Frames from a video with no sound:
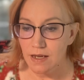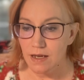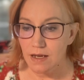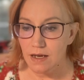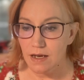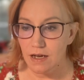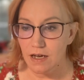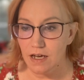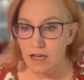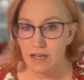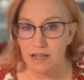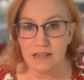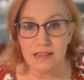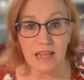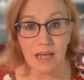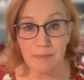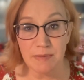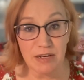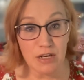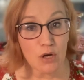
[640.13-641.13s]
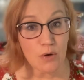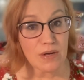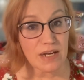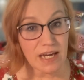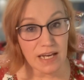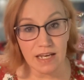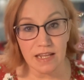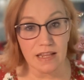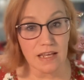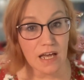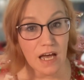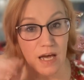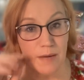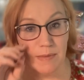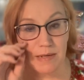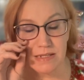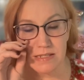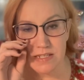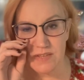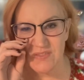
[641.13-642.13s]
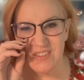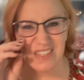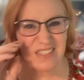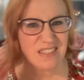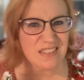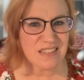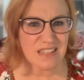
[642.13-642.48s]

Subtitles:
Let me know again in the comments if this is